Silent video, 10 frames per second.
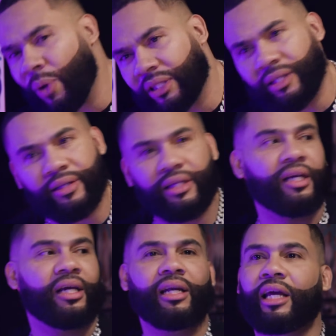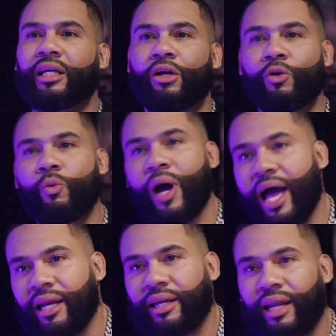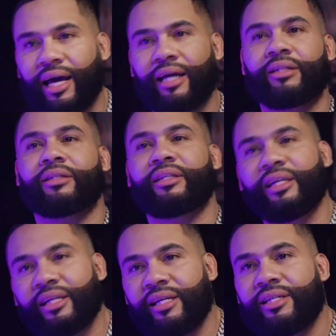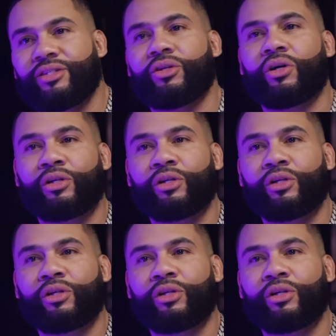yo, you wildin'. I got kids, you